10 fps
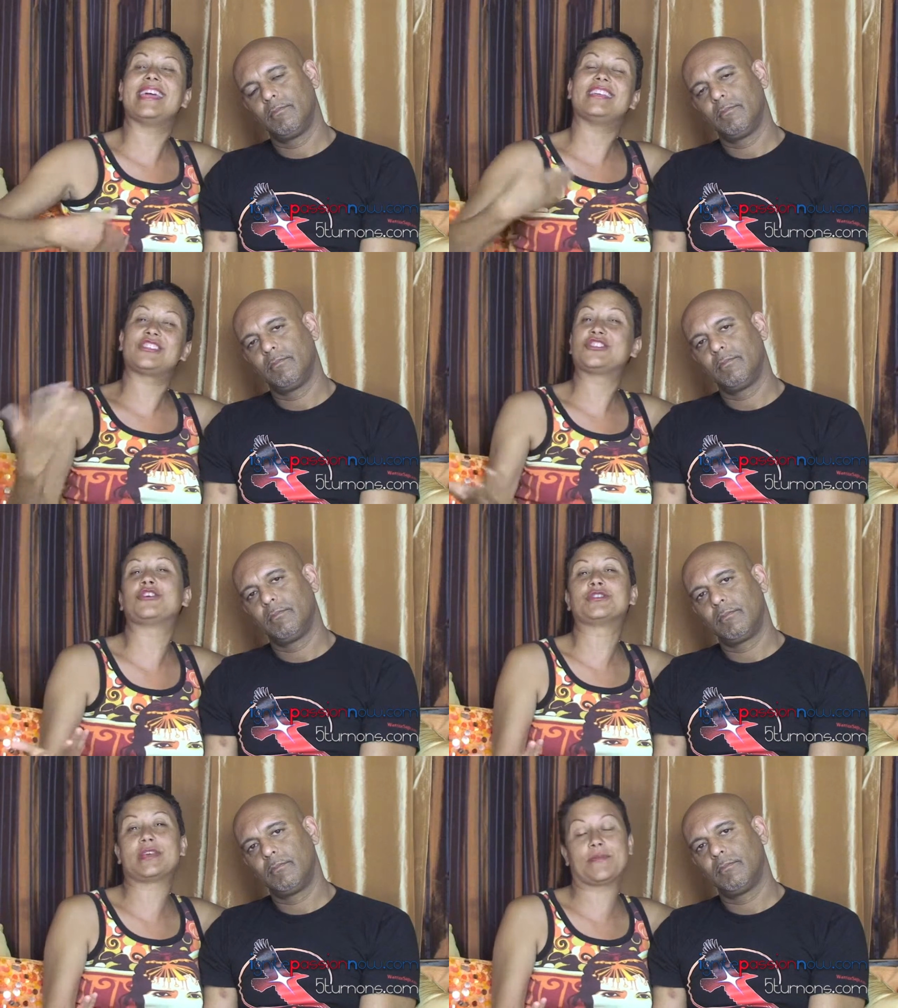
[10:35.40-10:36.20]
Speaker 1: then it
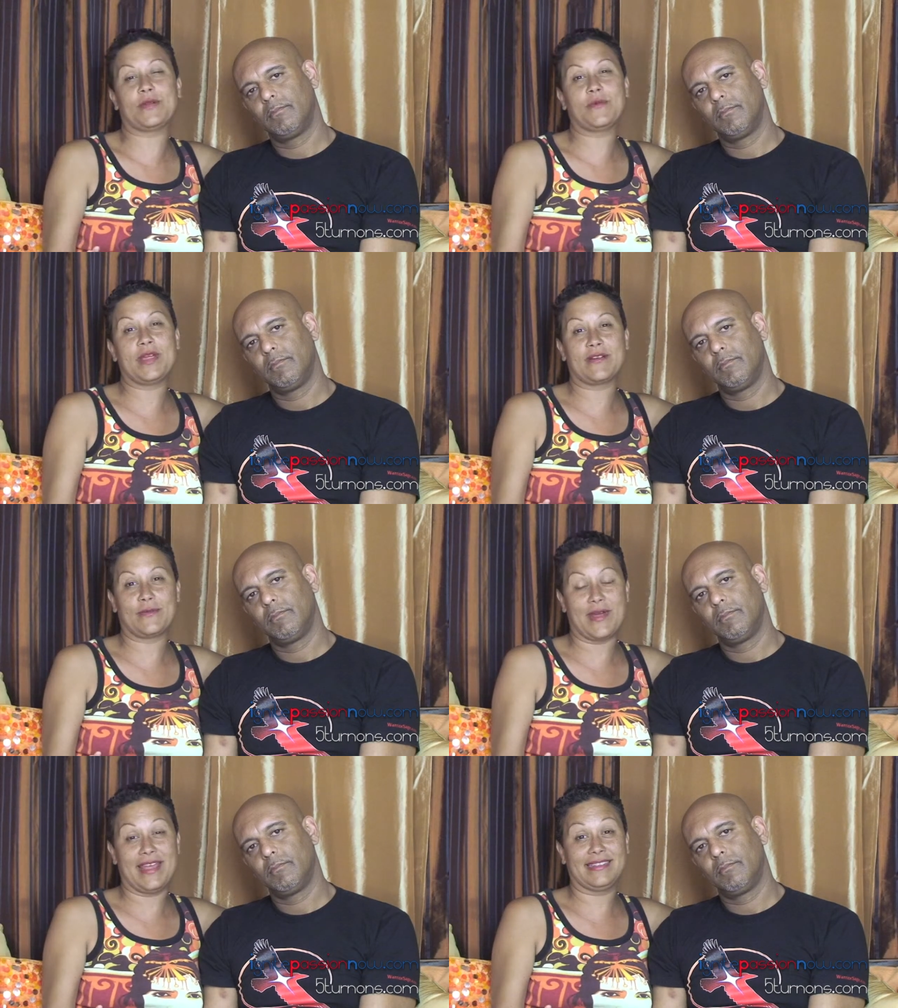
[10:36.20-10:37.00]
shows up in
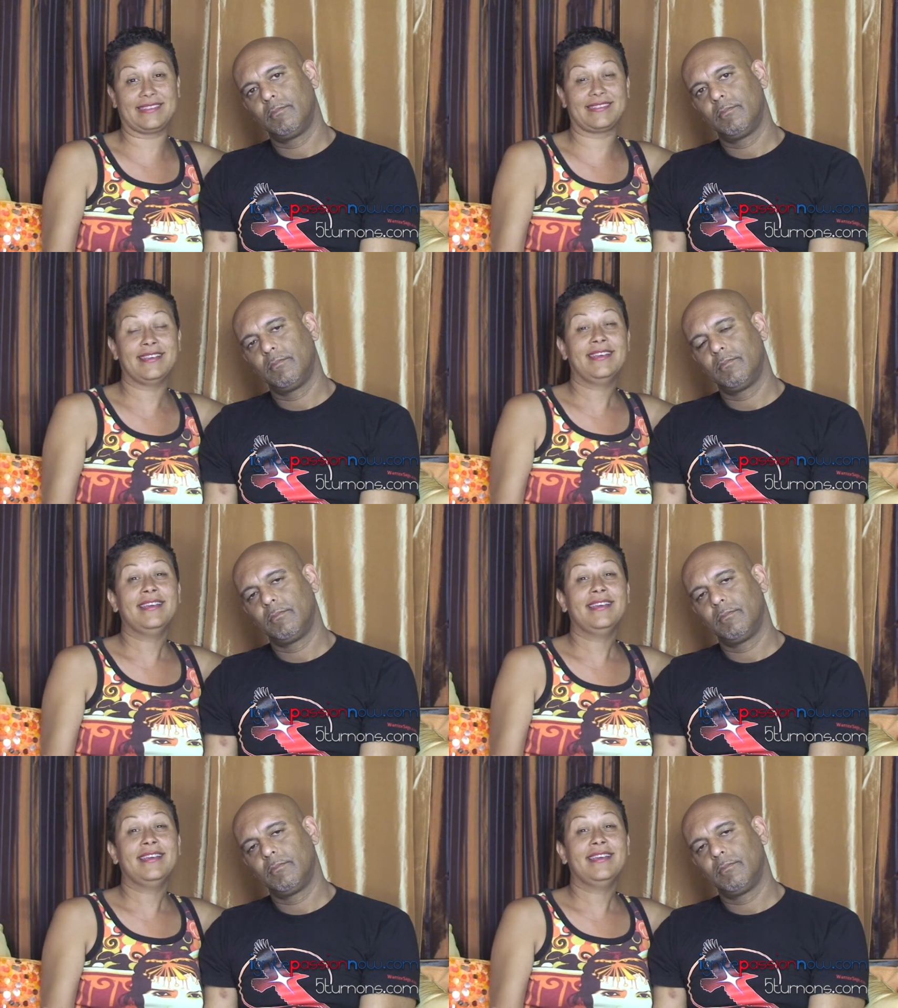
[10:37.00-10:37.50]
weird ways.